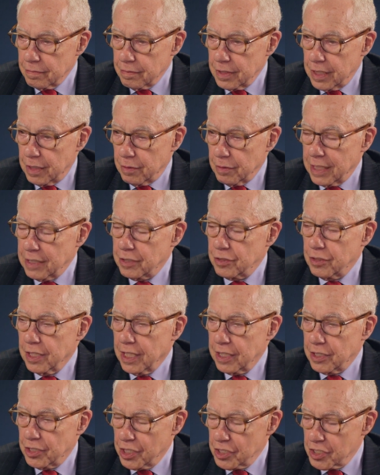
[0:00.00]
you know, let,
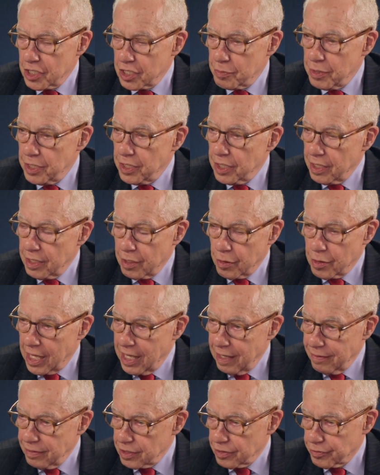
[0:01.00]
let justice be done though the
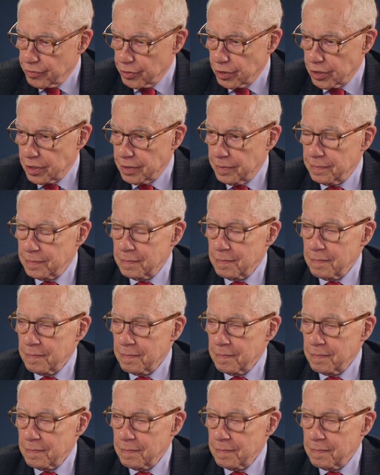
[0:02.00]
heavens fall.